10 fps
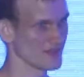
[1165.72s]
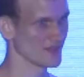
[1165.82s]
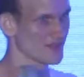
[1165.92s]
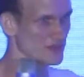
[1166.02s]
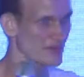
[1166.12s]

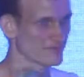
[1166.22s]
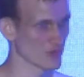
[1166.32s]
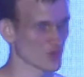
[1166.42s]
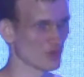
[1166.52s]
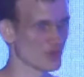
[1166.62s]
Ethereum
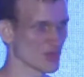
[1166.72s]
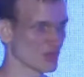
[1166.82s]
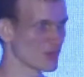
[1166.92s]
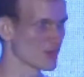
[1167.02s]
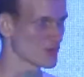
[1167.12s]
virtual machine
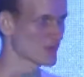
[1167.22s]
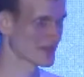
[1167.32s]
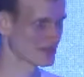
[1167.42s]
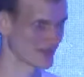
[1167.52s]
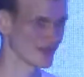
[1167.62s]
code
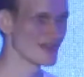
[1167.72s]
directly.